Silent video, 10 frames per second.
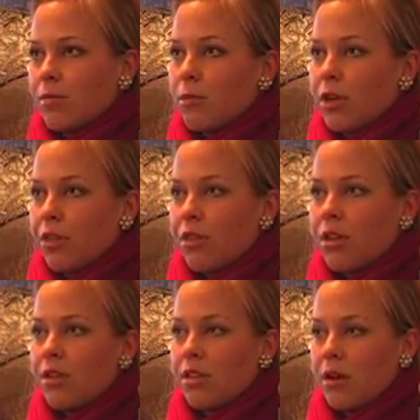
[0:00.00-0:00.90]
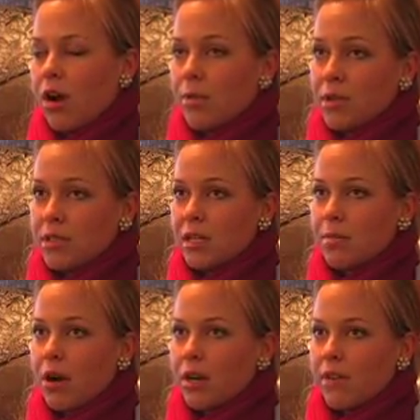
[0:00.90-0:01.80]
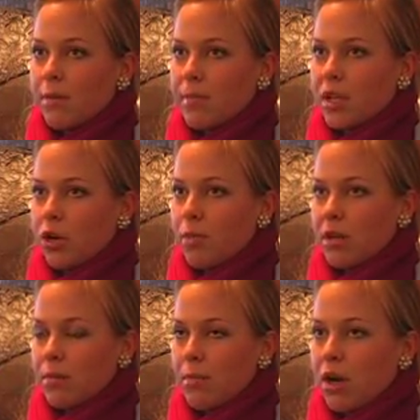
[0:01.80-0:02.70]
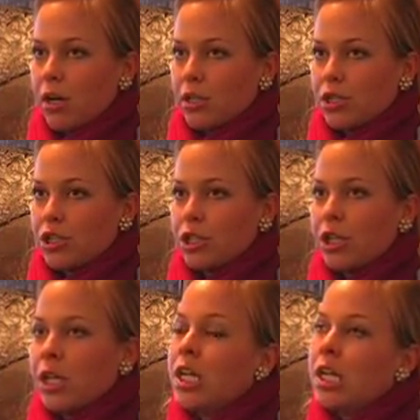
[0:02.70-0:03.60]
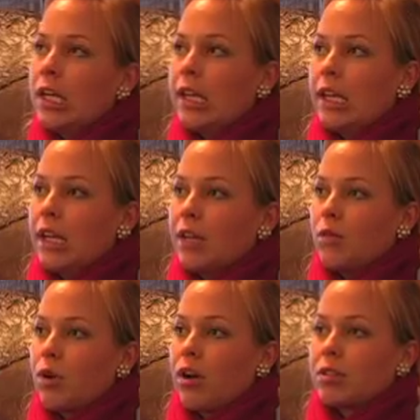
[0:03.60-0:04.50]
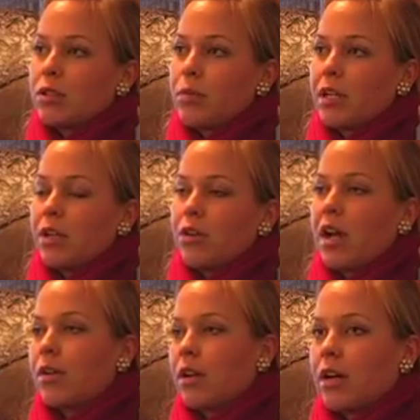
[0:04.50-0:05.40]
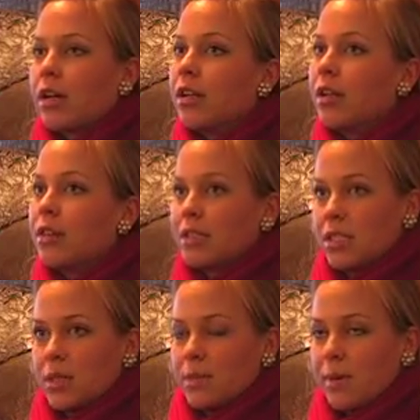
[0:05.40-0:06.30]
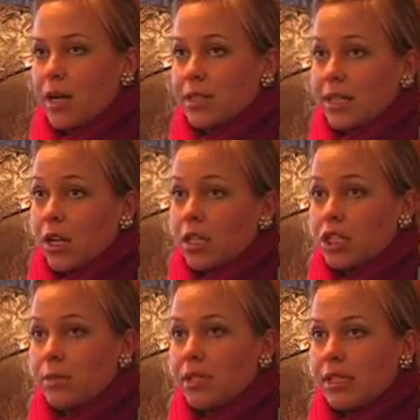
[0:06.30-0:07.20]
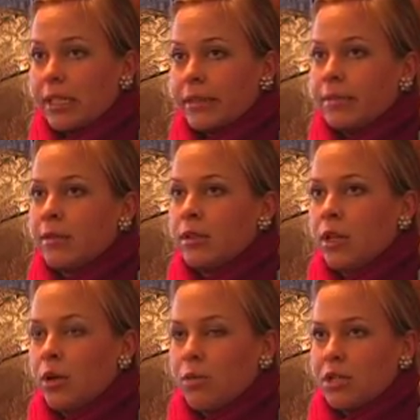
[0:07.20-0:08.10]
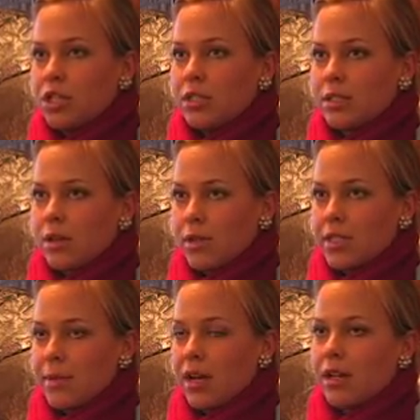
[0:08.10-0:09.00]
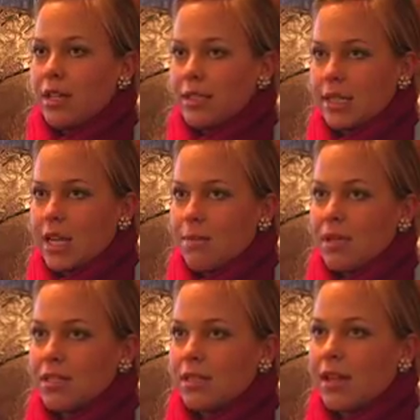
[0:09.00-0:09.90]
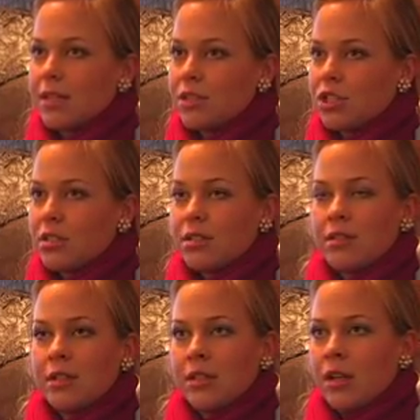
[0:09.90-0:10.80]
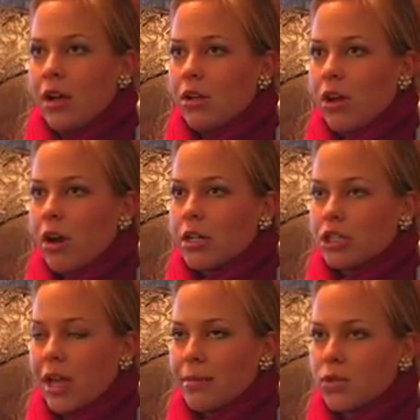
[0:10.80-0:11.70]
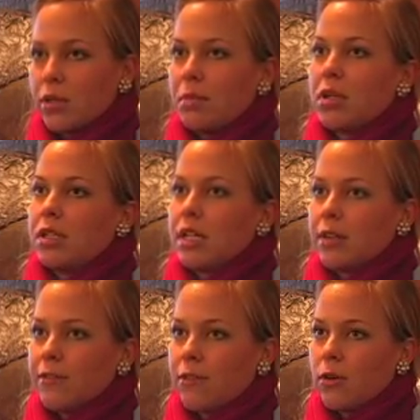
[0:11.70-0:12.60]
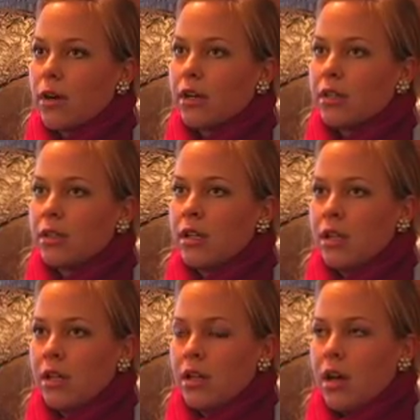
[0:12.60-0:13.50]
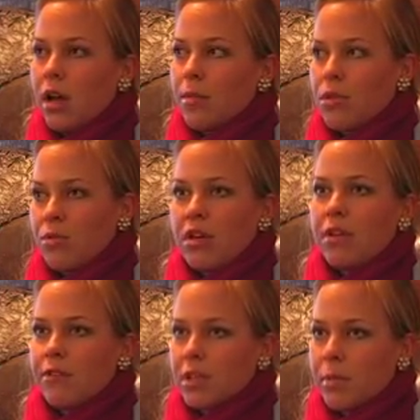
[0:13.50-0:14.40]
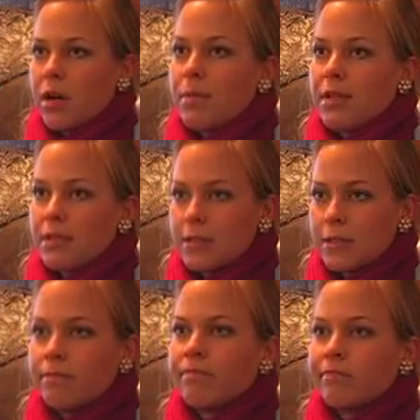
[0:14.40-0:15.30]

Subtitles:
with the art museum part of it being open in March. And we're also breaking ground on the Systems Biotechnology building, which is going to be on East Campus, and that's just a large laboratory building for 3 different departments.